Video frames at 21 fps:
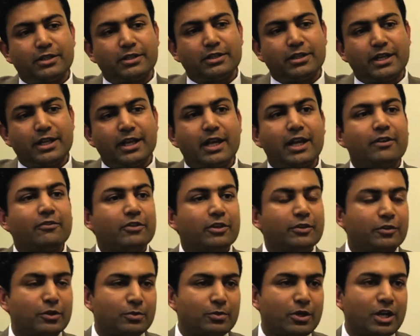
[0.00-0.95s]
they have
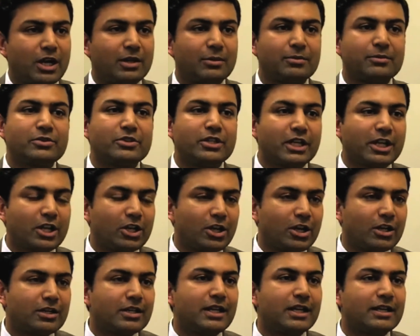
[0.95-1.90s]
liver problems, they
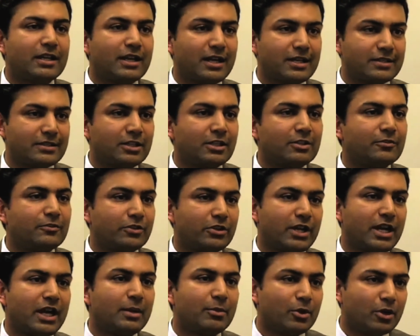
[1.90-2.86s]
cannot take
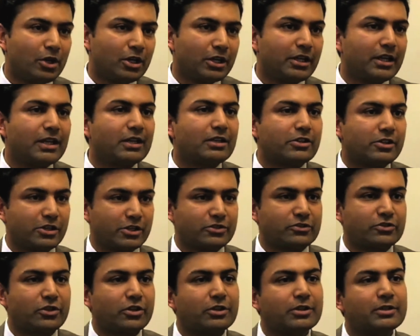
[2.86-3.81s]
disulfiram or
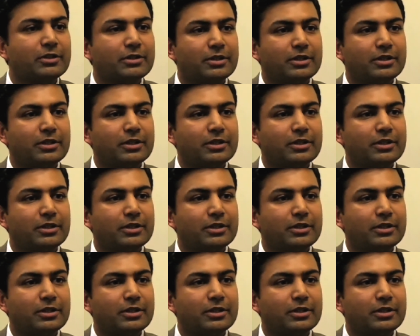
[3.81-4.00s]
naltrexone.